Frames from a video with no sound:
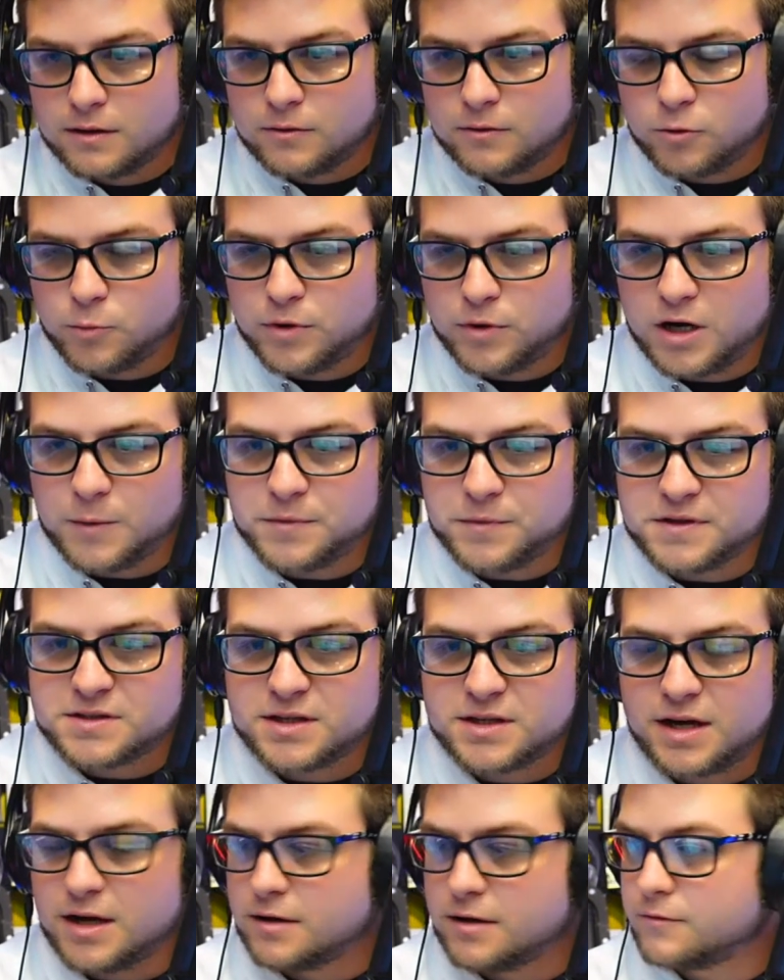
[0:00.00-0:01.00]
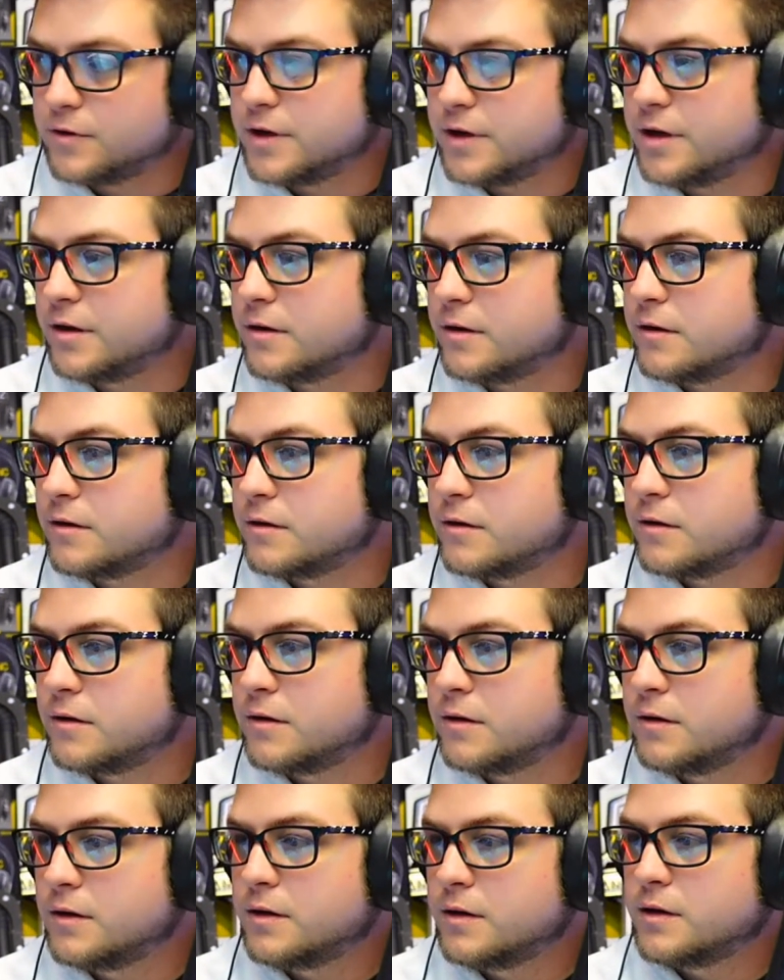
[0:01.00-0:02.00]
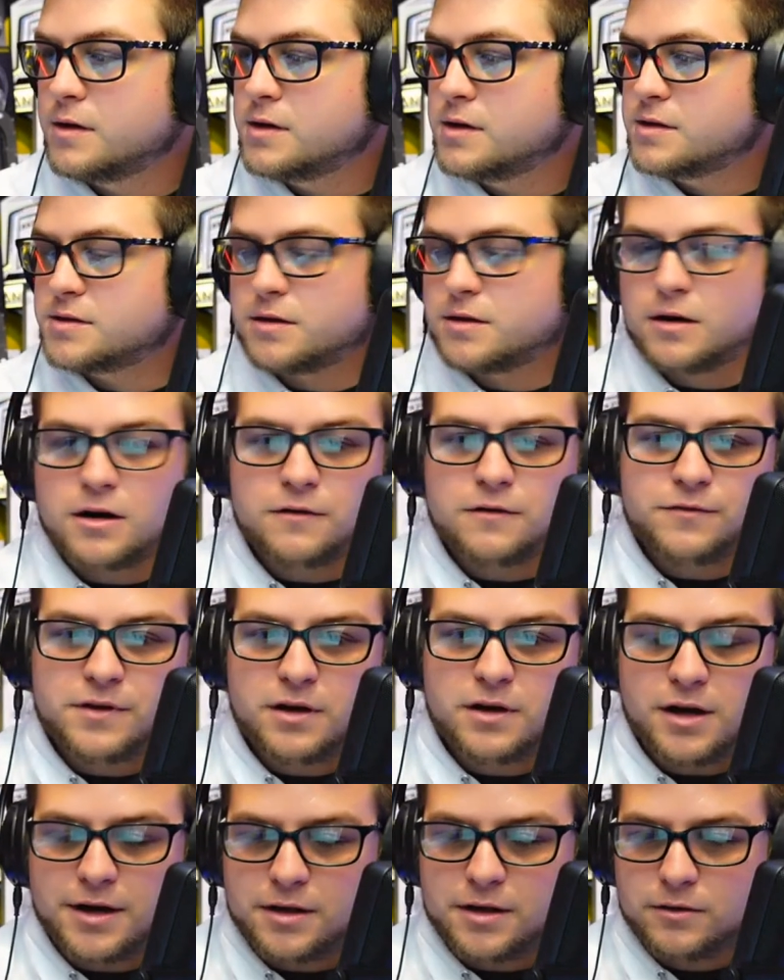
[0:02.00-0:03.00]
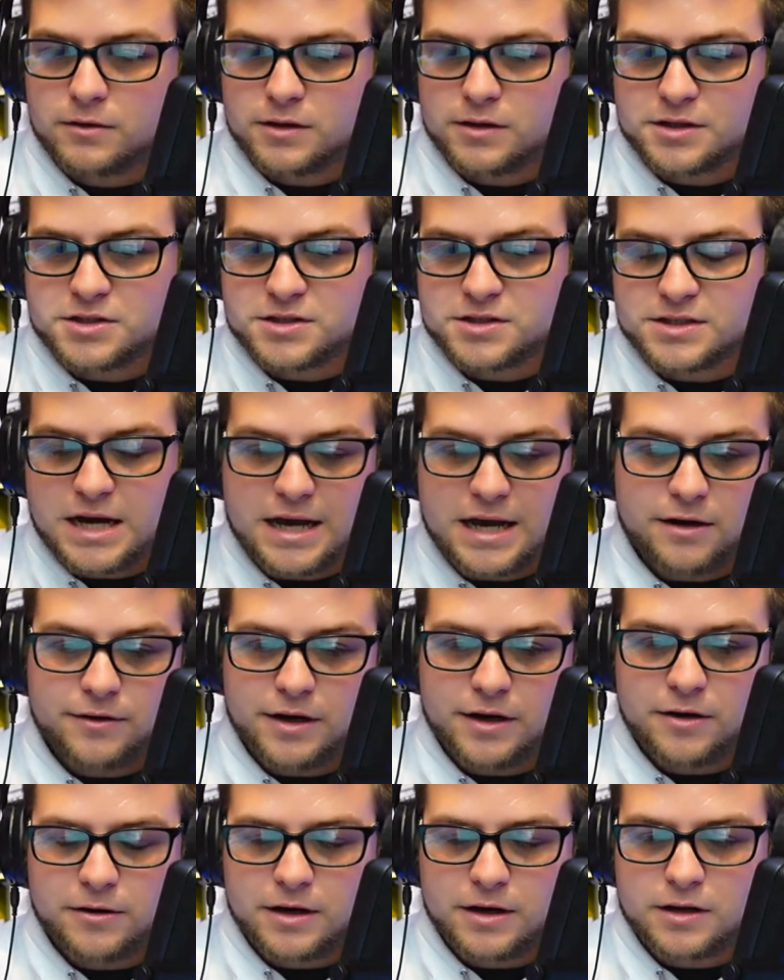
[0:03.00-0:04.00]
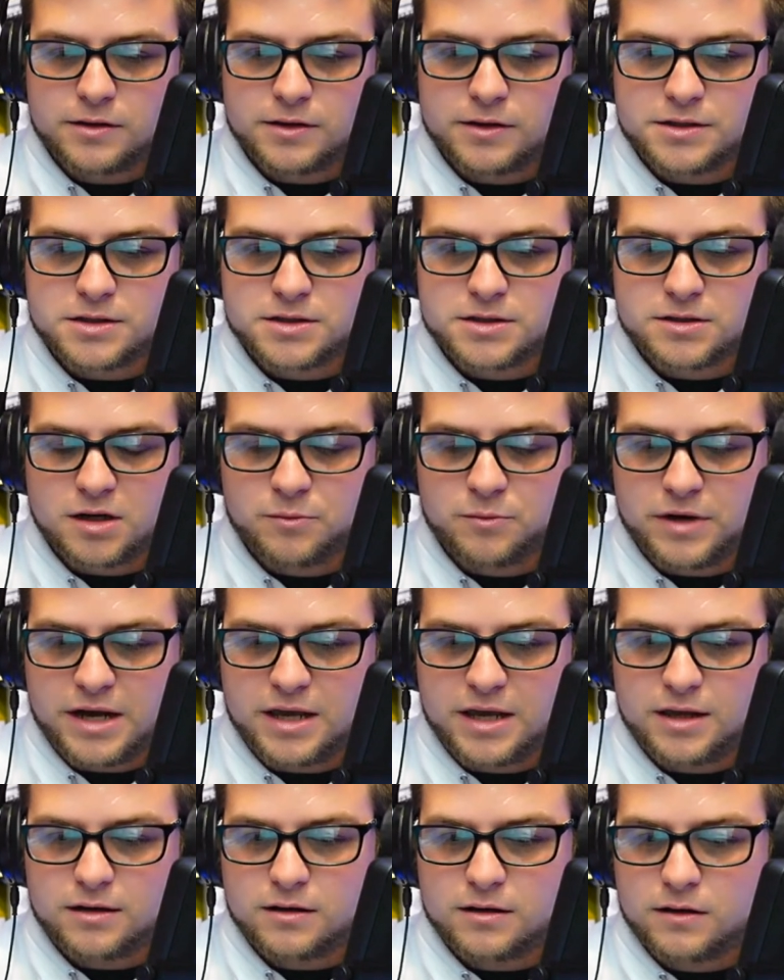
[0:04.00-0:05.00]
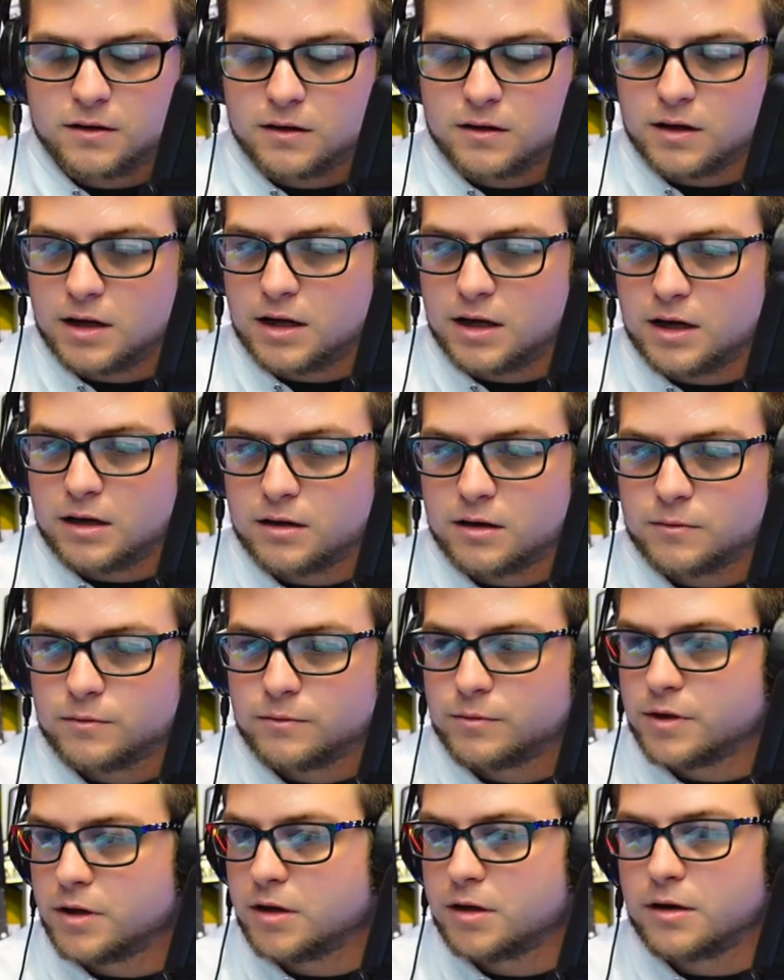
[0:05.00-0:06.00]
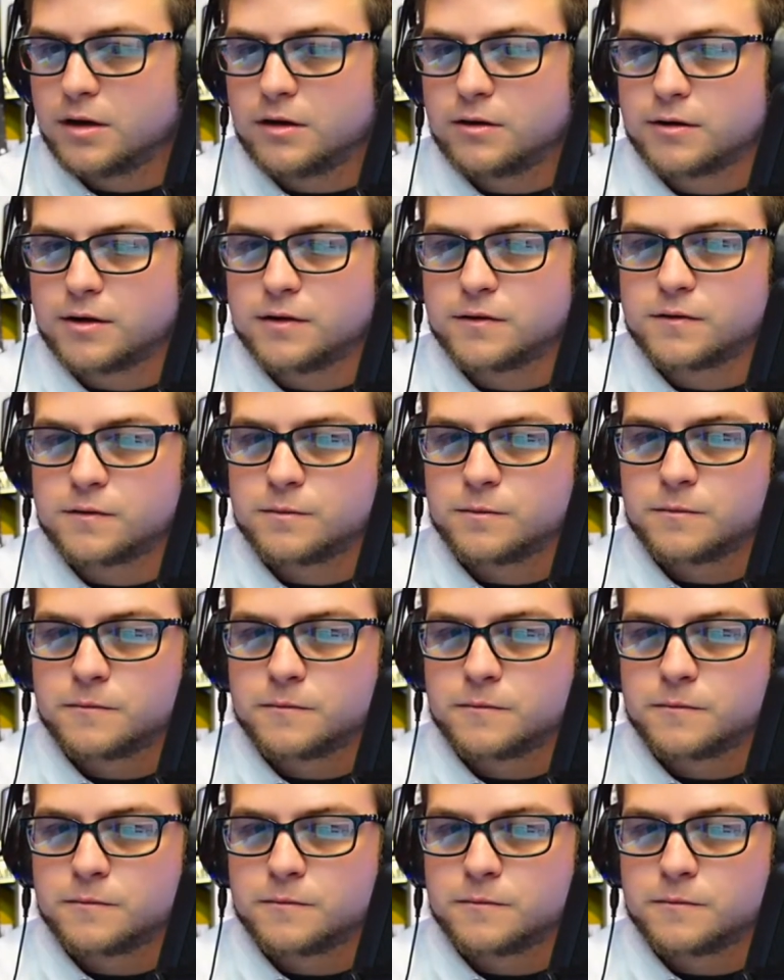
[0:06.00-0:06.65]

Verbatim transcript: We'll pop this guy over here. Sorry if the audio glitches. I don't hear any glitches on my end, uh, but you know how it goes.